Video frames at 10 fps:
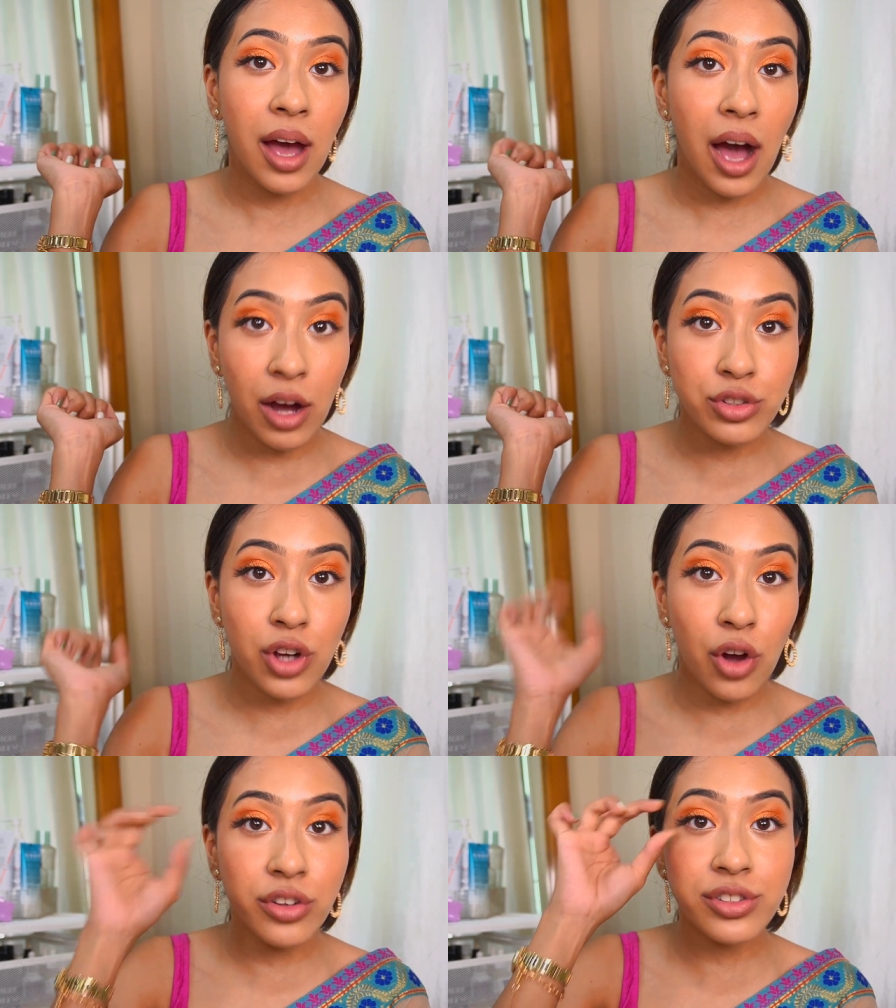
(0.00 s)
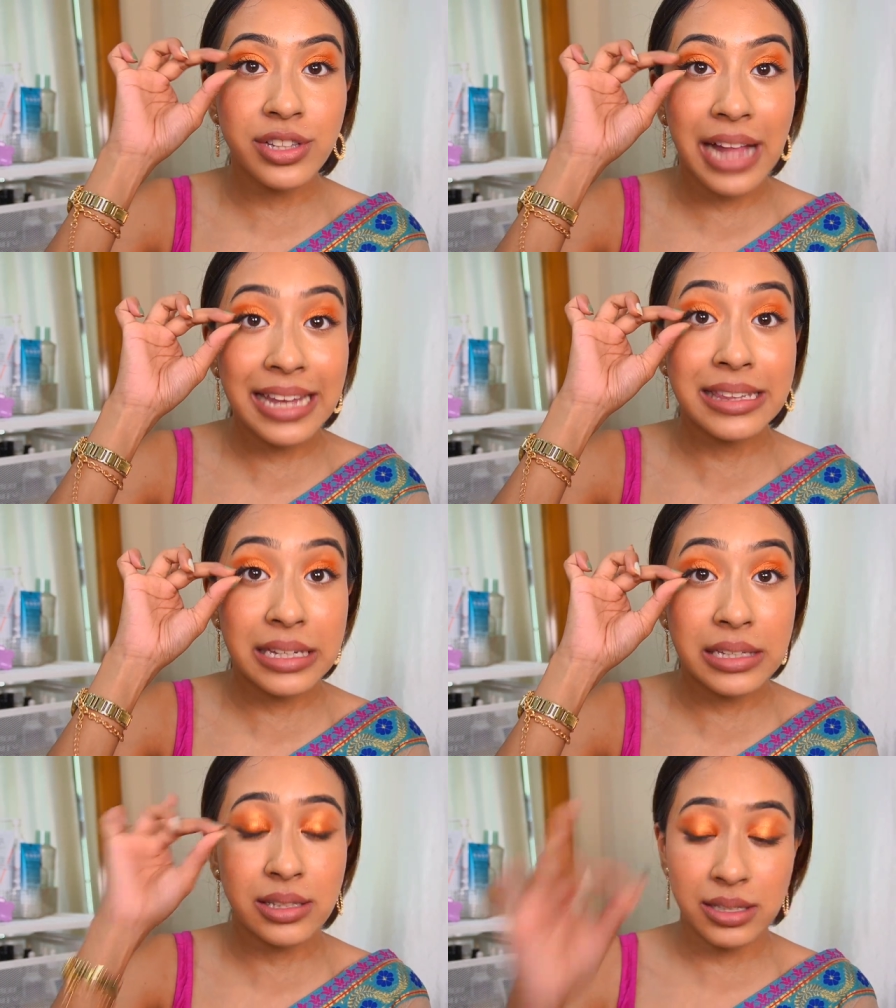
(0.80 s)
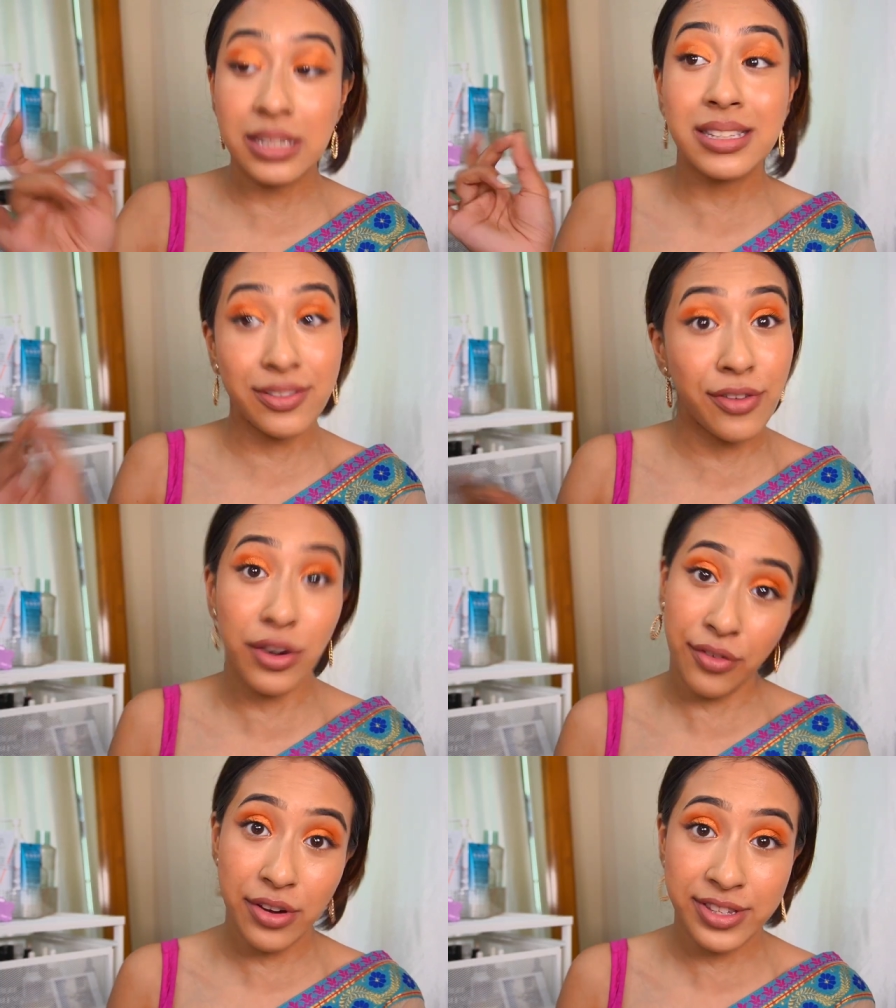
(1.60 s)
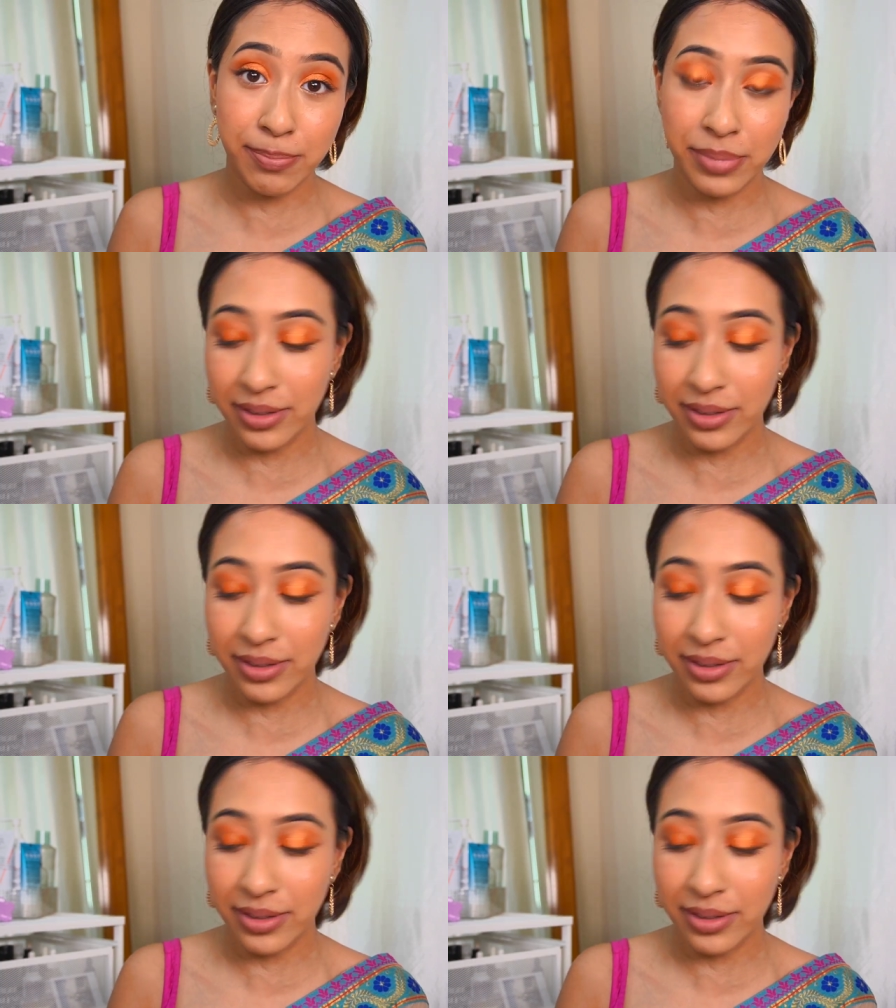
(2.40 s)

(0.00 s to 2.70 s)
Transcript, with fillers: outer corners like this. It's very simple.